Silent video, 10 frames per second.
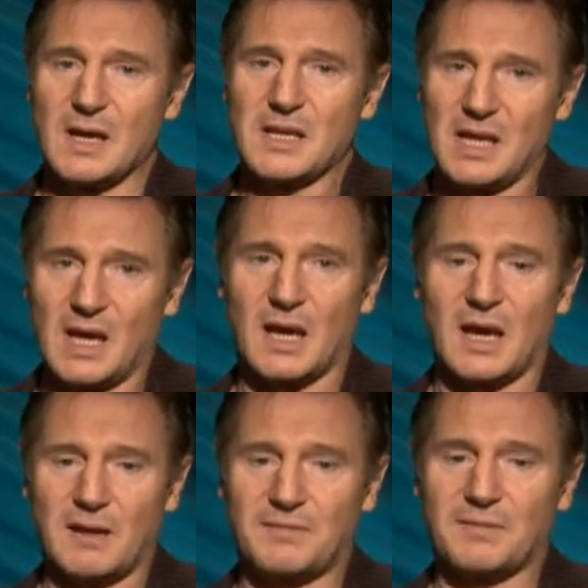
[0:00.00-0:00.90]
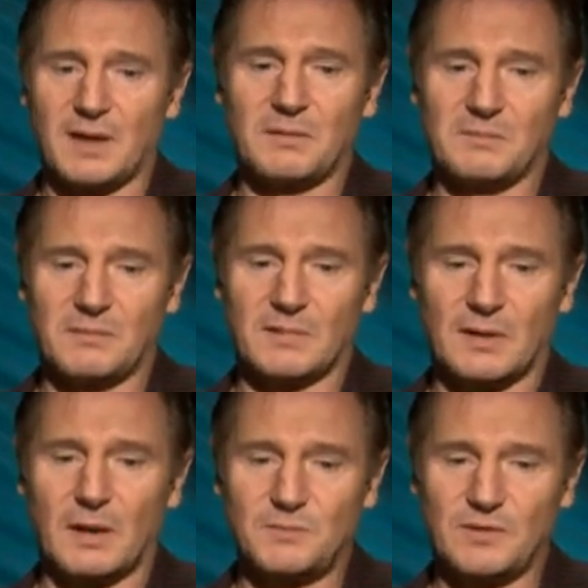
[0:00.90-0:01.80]
Yeah, I, I
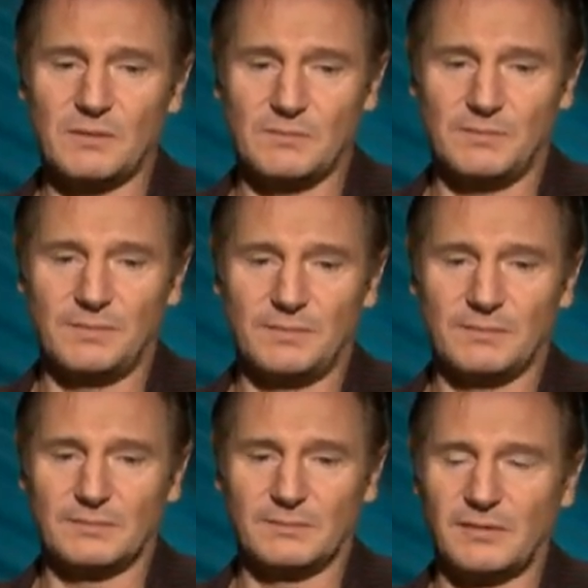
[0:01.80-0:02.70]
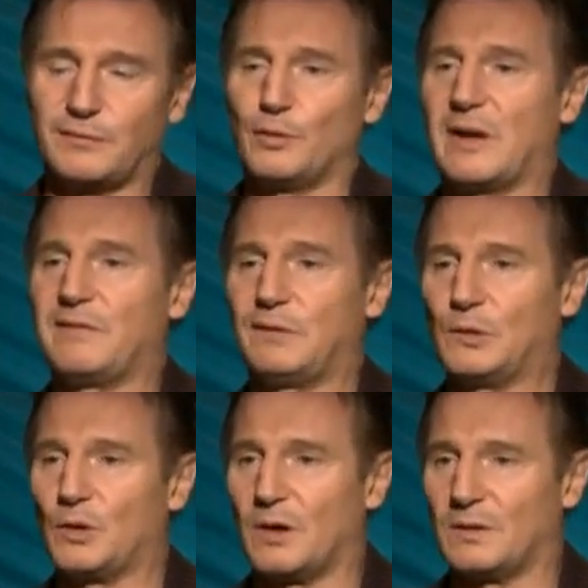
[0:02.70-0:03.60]
up to before I
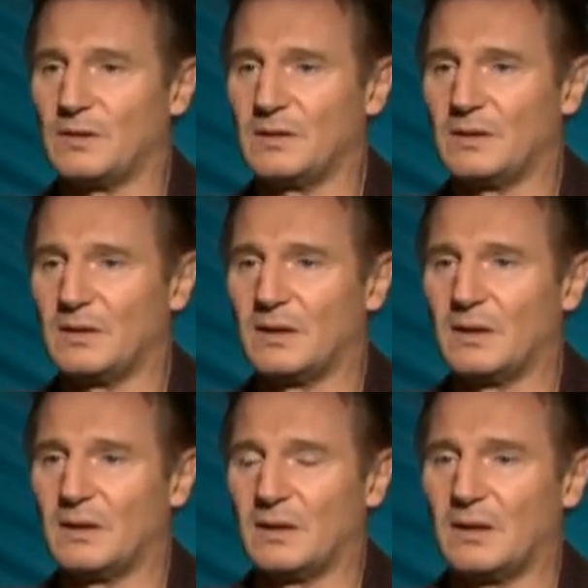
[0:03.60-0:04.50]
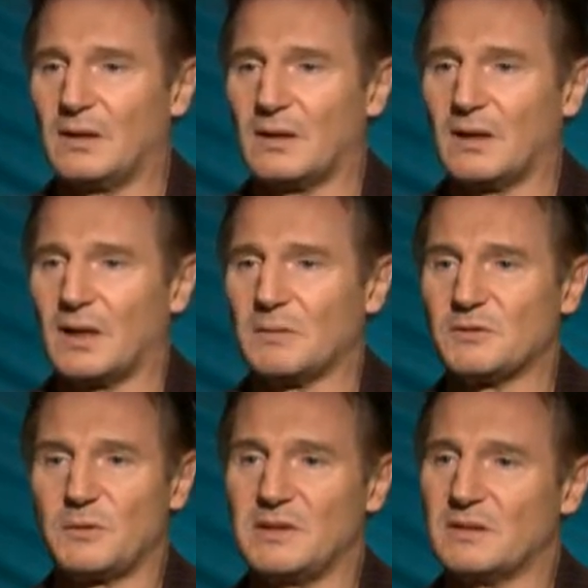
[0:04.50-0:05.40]
flew out, I
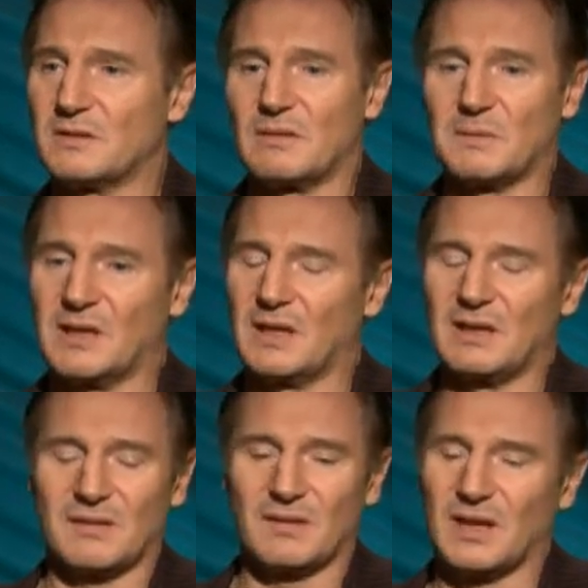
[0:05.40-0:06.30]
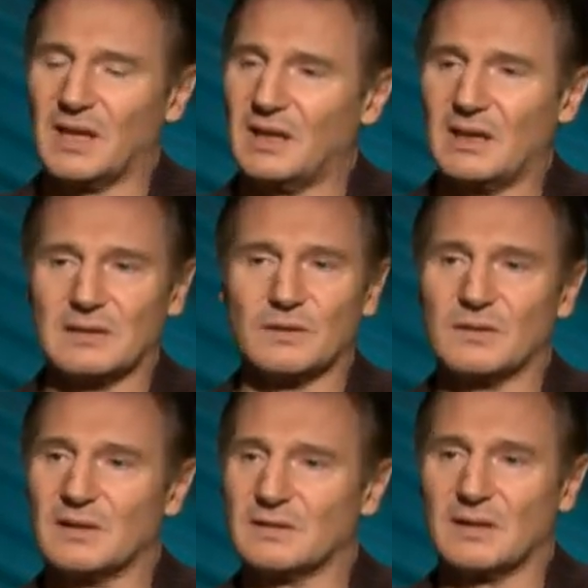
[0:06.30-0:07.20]
was reading the script again. I thought, I can't do
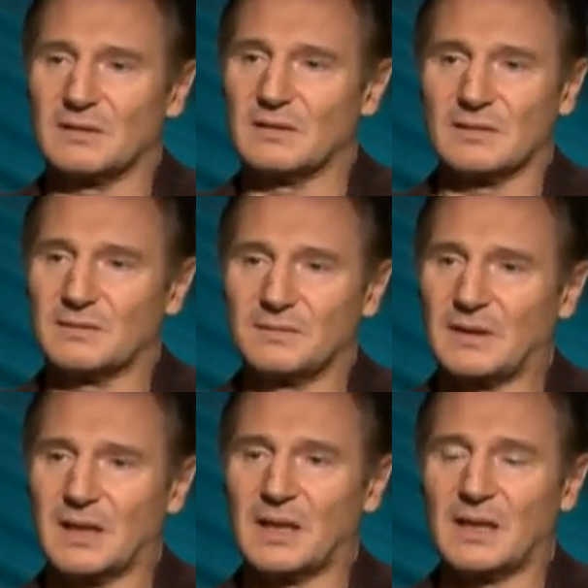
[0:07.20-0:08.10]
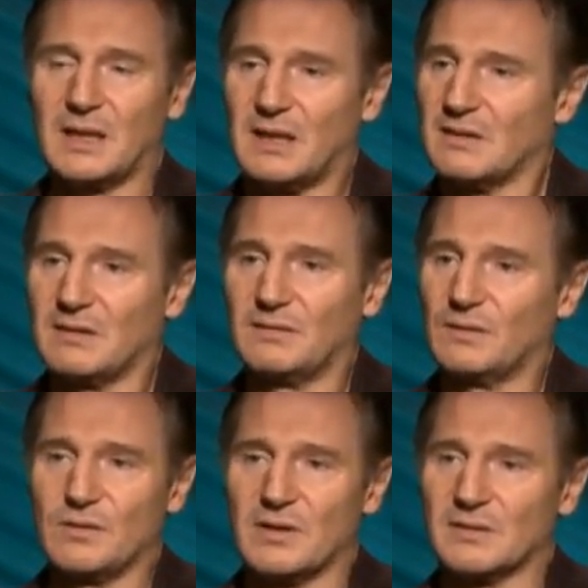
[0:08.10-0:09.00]
this. I just, I can't
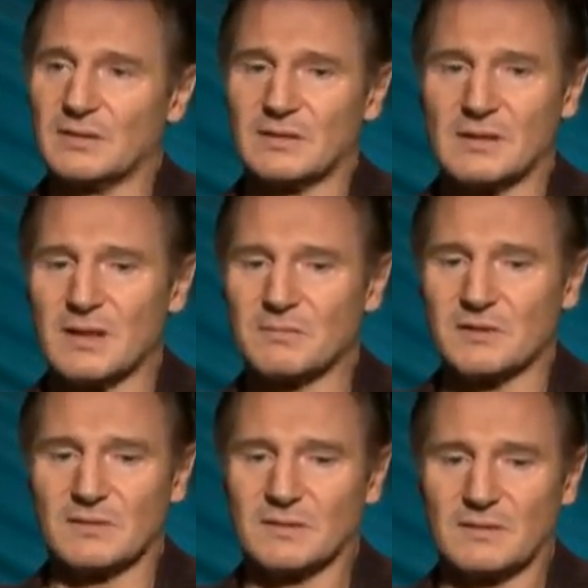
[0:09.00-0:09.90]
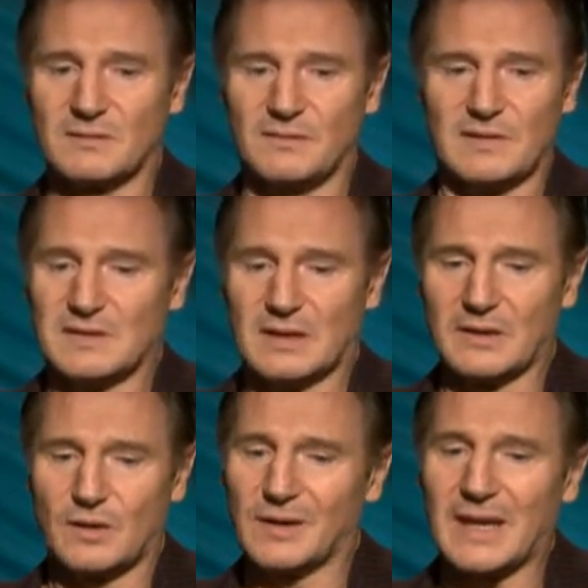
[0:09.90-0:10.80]
do this. I'm just physically
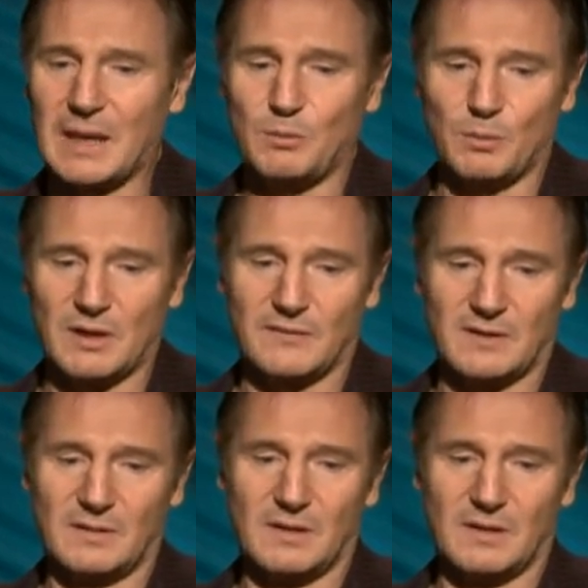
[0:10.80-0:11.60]
not capable of it.